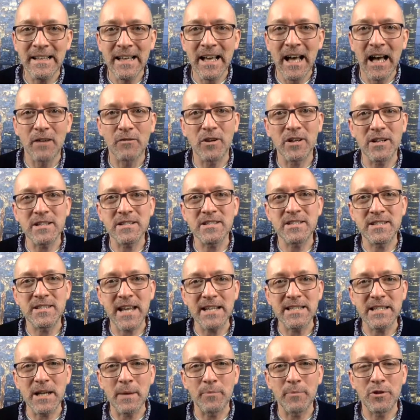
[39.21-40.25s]
I've got to
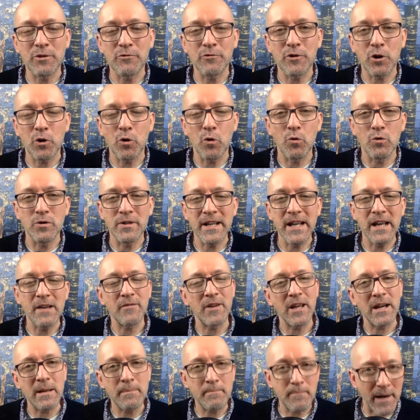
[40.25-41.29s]
set up the recording, I've got
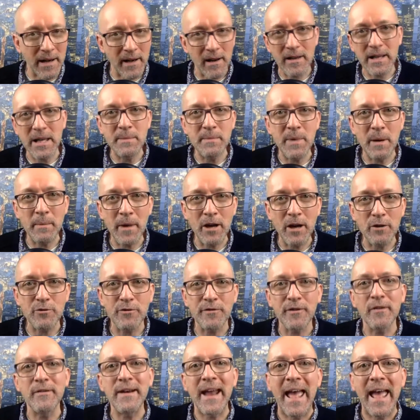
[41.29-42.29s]
to plug in my microphone